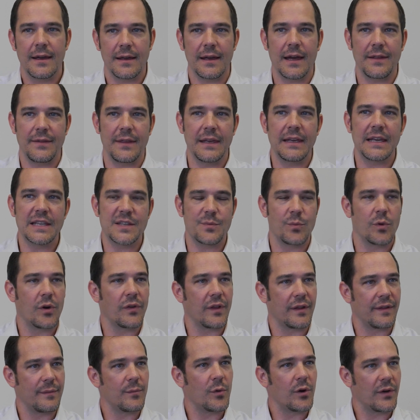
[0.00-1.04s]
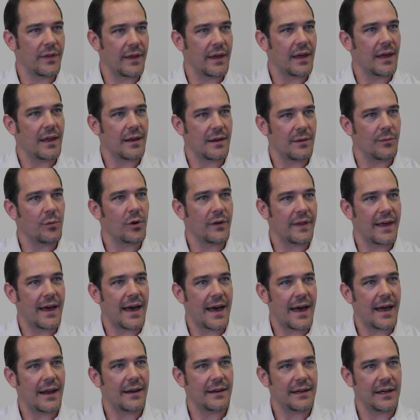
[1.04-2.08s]
I think it's more
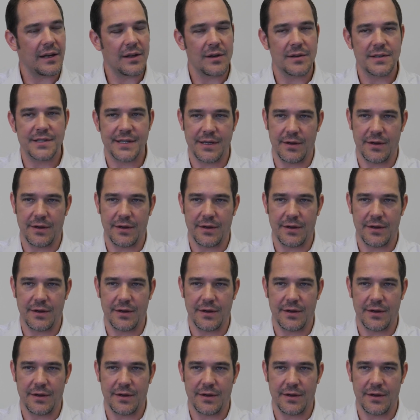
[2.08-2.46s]
that.